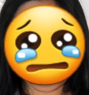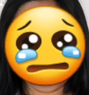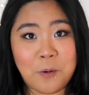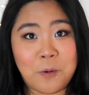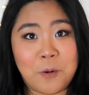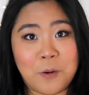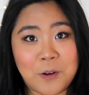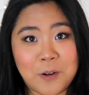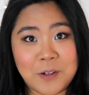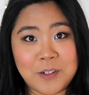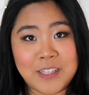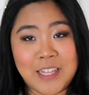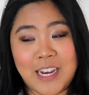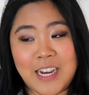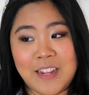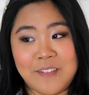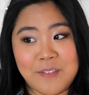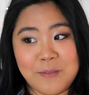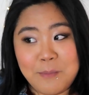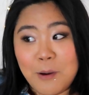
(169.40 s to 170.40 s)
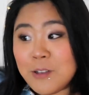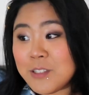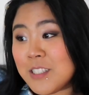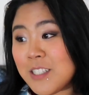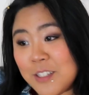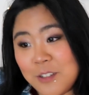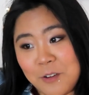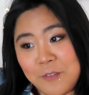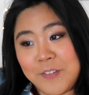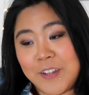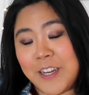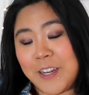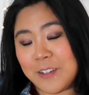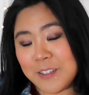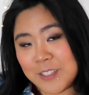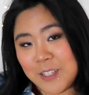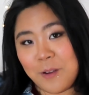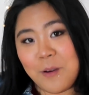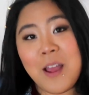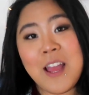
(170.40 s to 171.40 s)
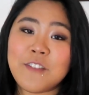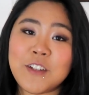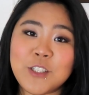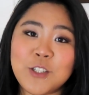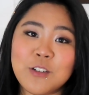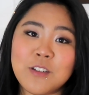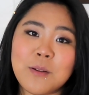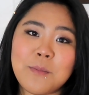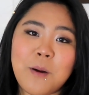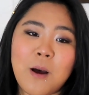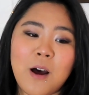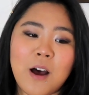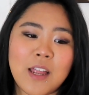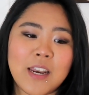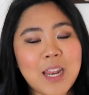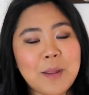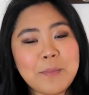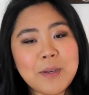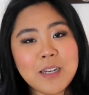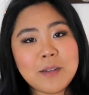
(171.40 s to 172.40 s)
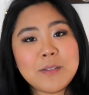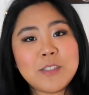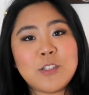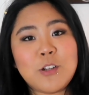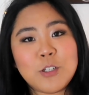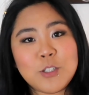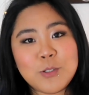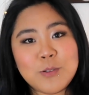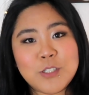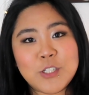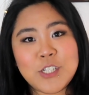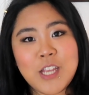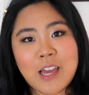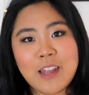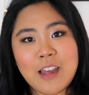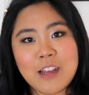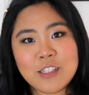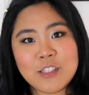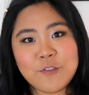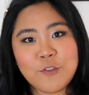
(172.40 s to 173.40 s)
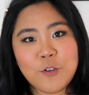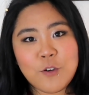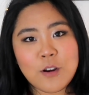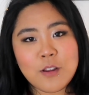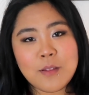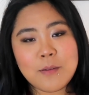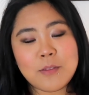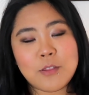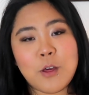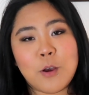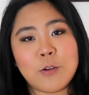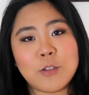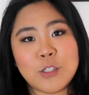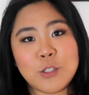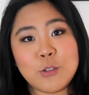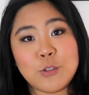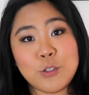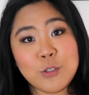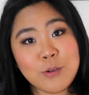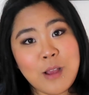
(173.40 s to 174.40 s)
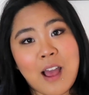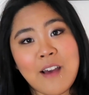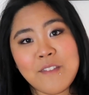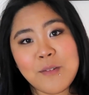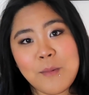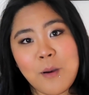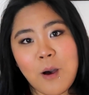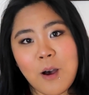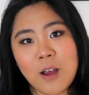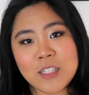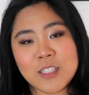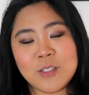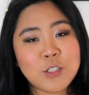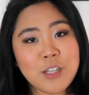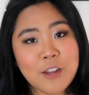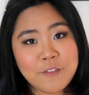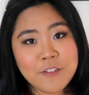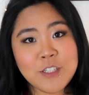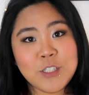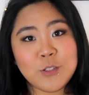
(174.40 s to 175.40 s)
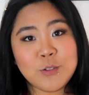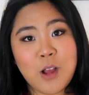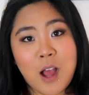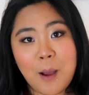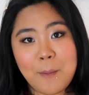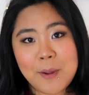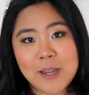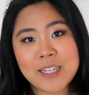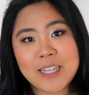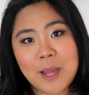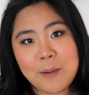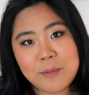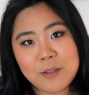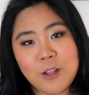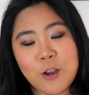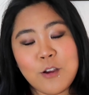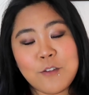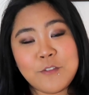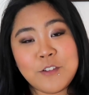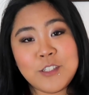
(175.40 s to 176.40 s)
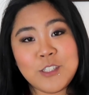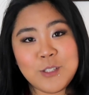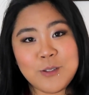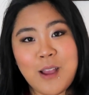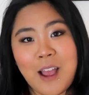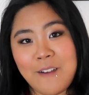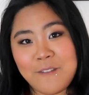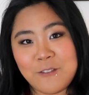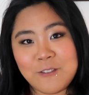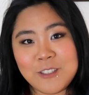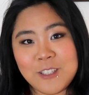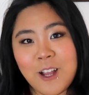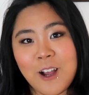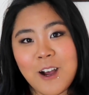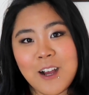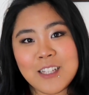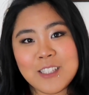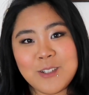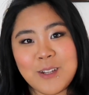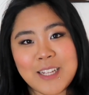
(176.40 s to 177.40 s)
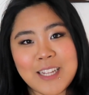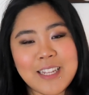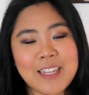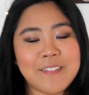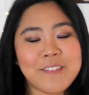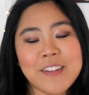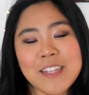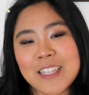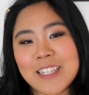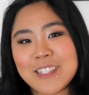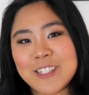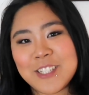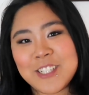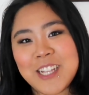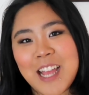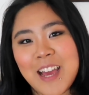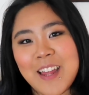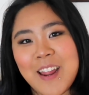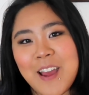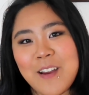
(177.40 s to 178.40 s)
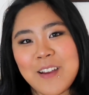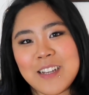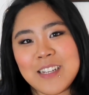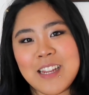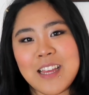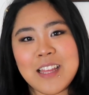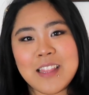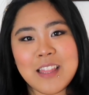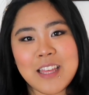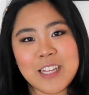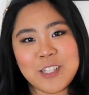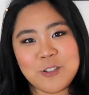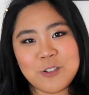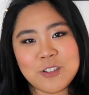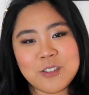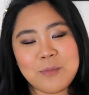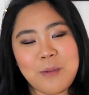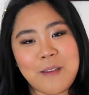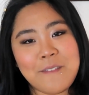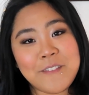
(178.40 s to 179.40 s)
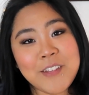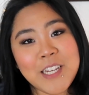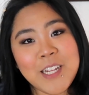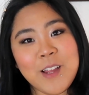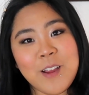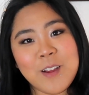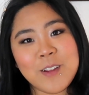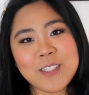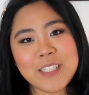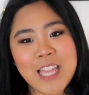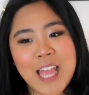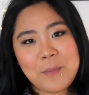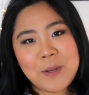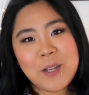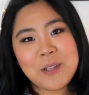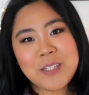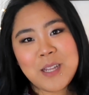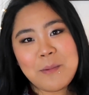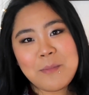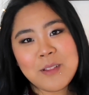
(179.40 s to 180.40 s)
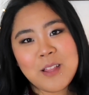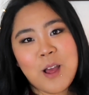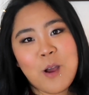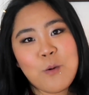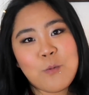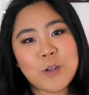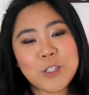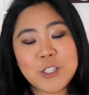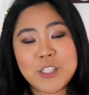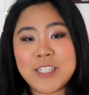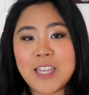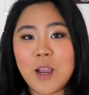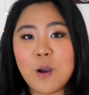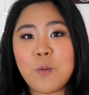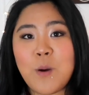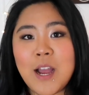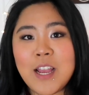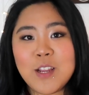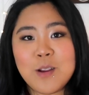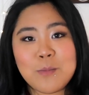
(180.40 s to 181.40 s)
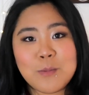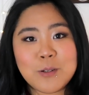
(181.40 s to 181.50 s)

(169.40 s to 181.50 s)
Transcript: or that I even posted a new video. So definitely turn them on. And I'm going to start doing shout outs for those who do have them on. So definitely do comment down below if you do have yours on so I can give you a little shout out in the intros of my videos. Let me know down below which DIY